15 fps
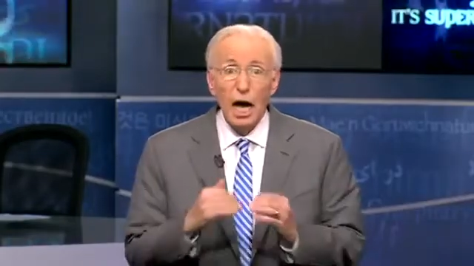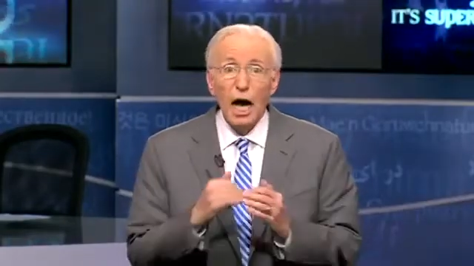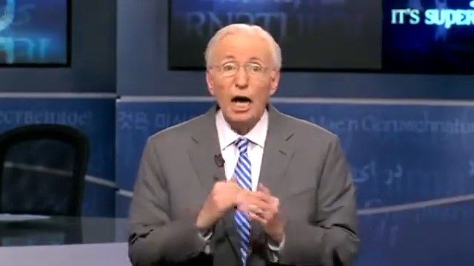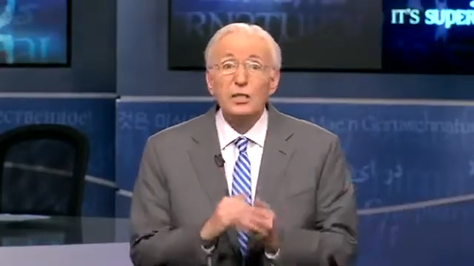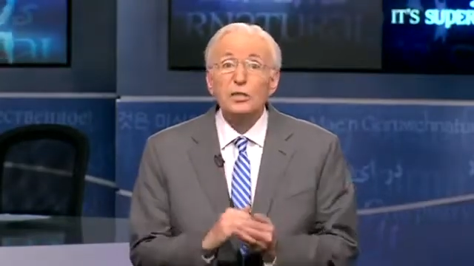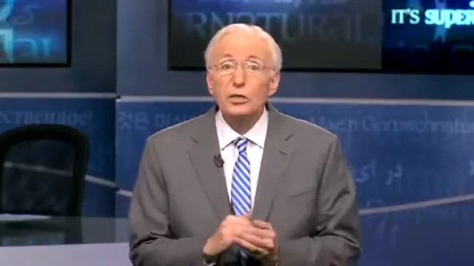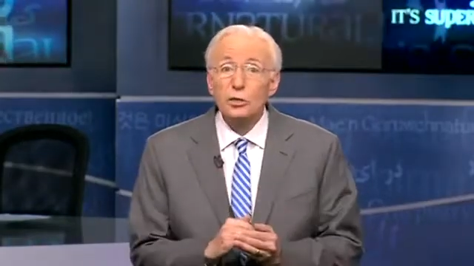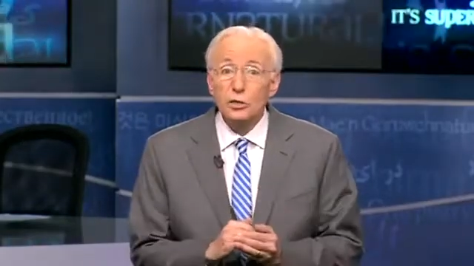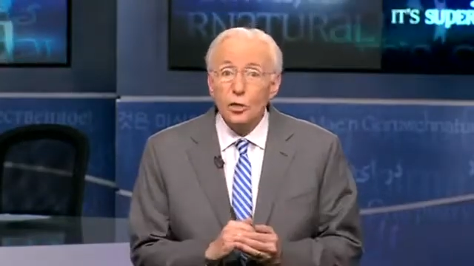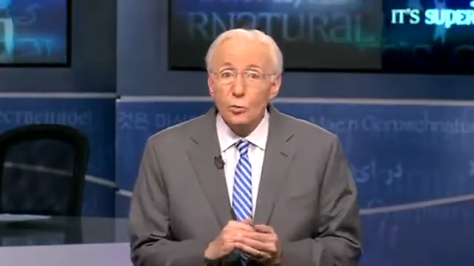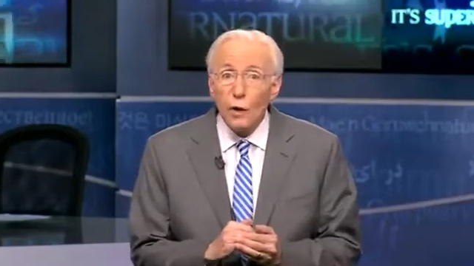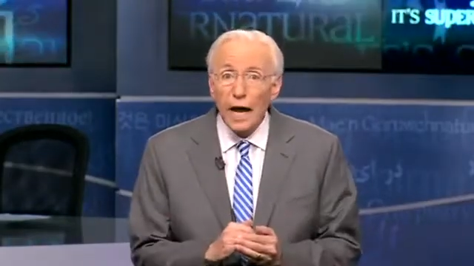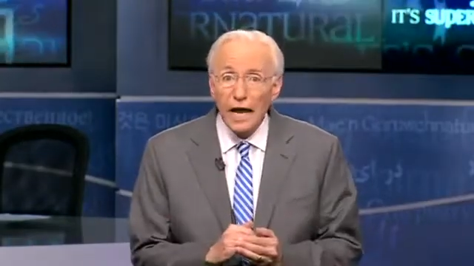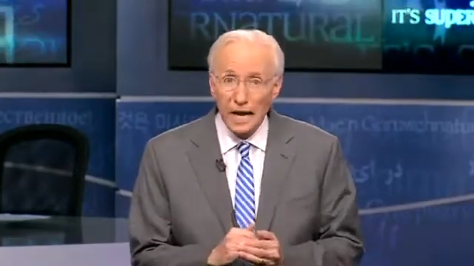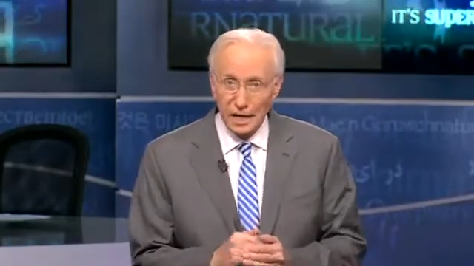under the
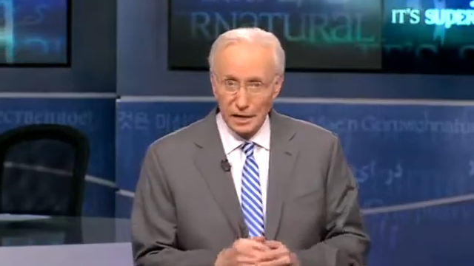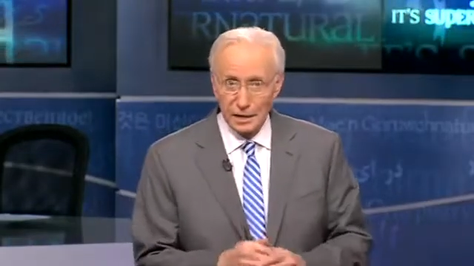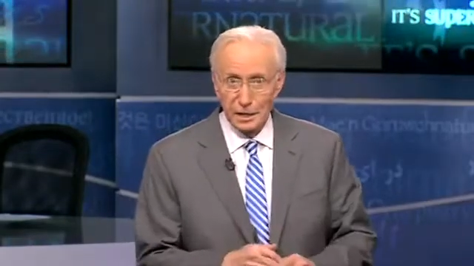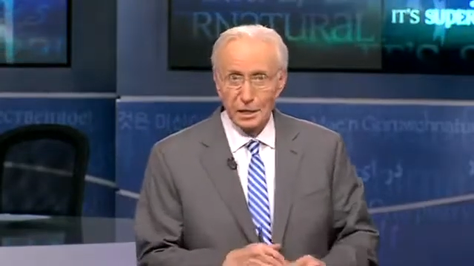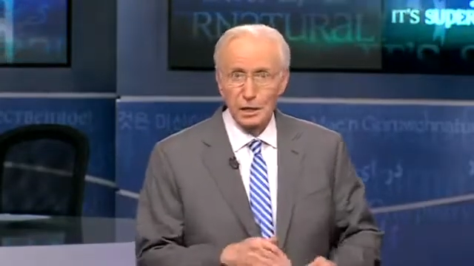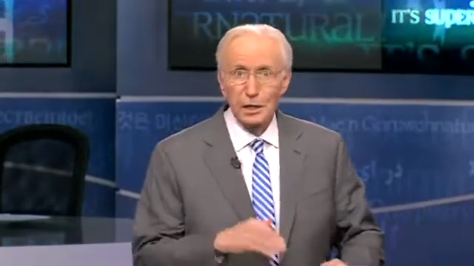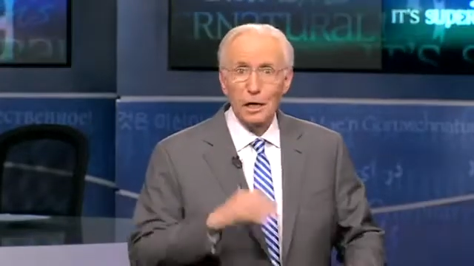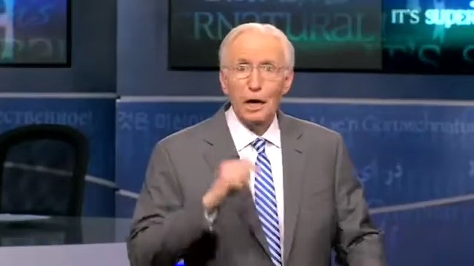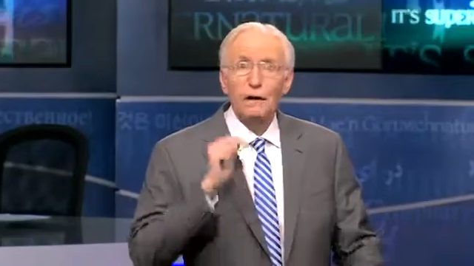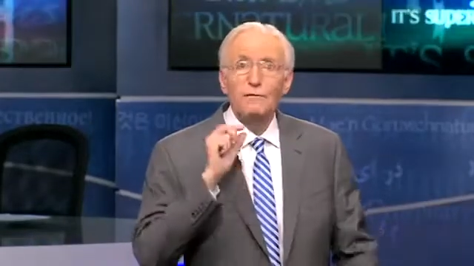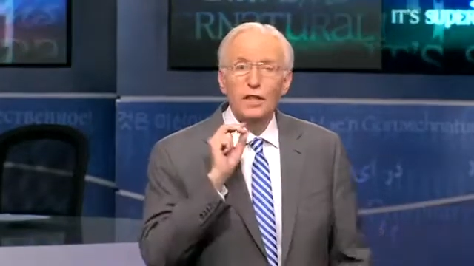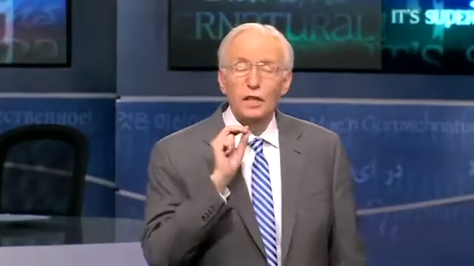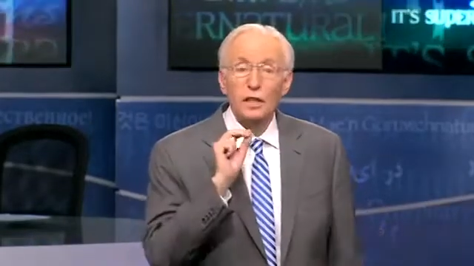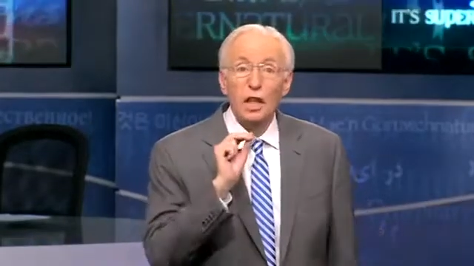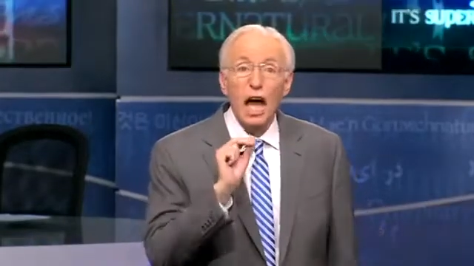reign
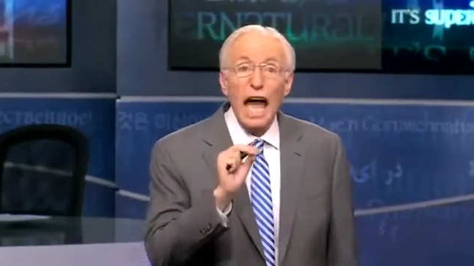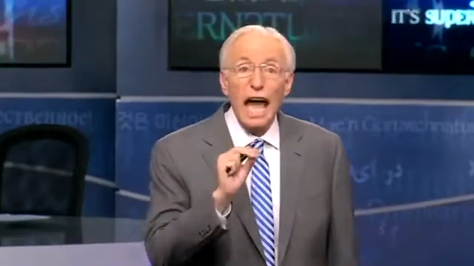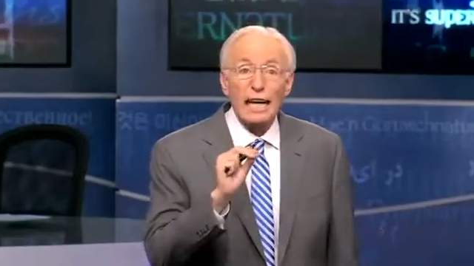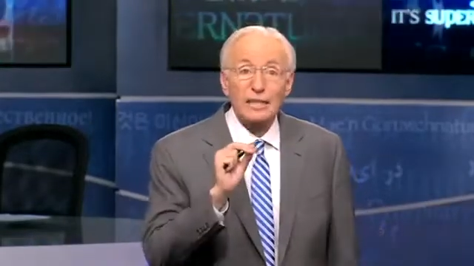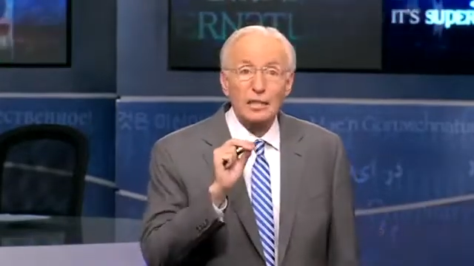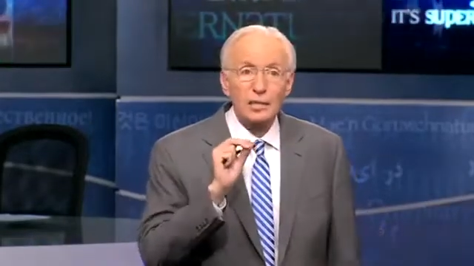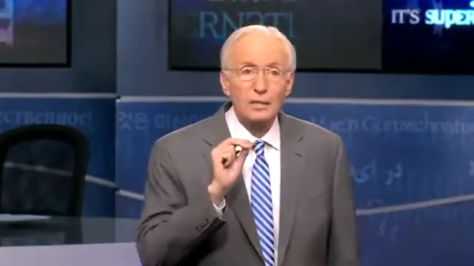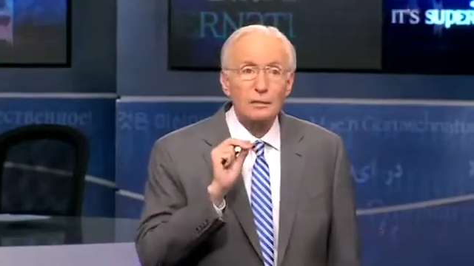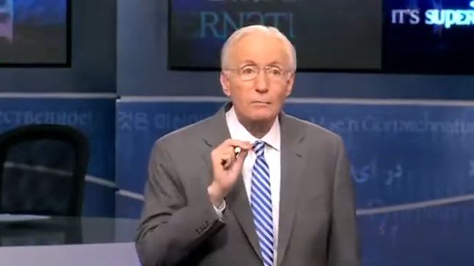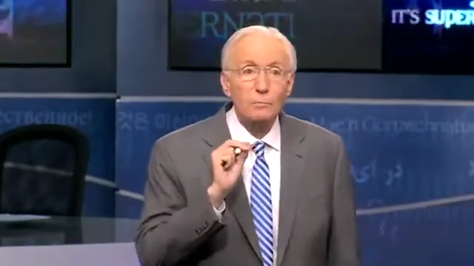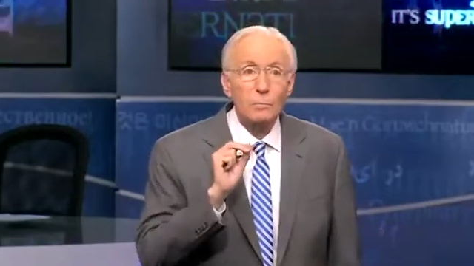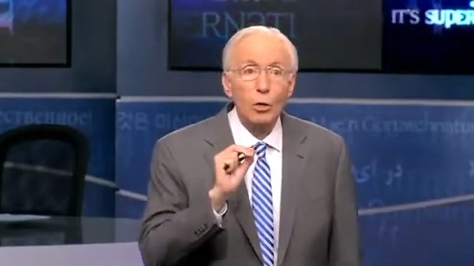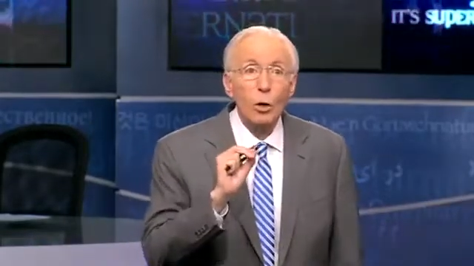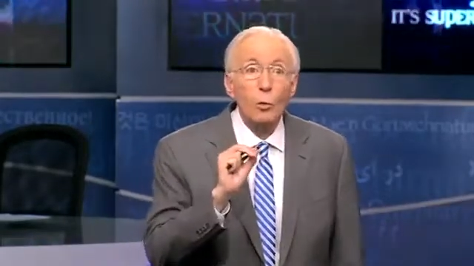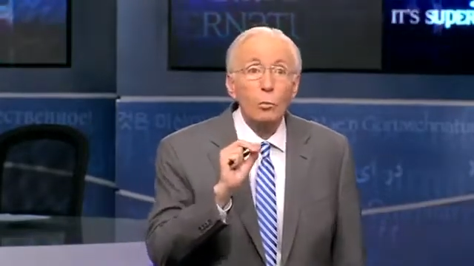of the last
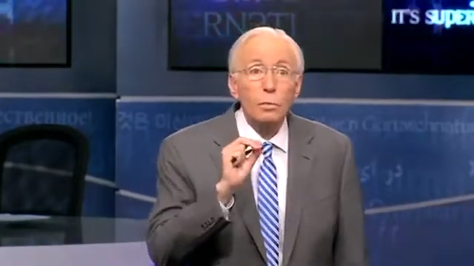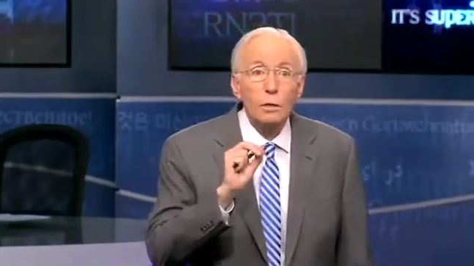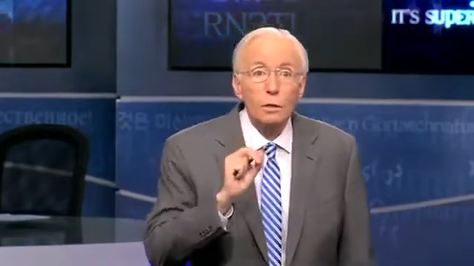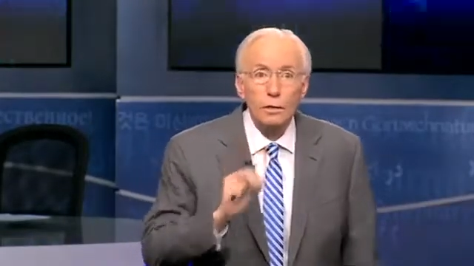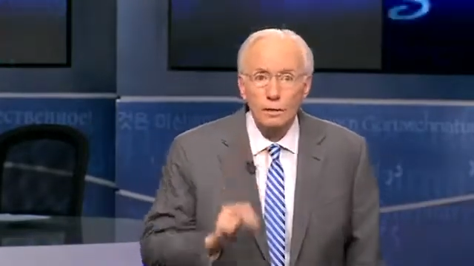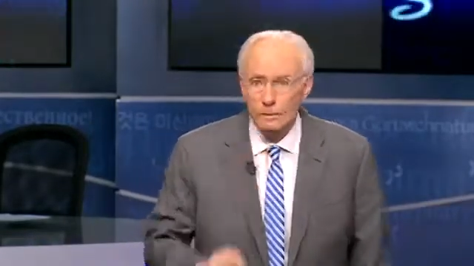pope.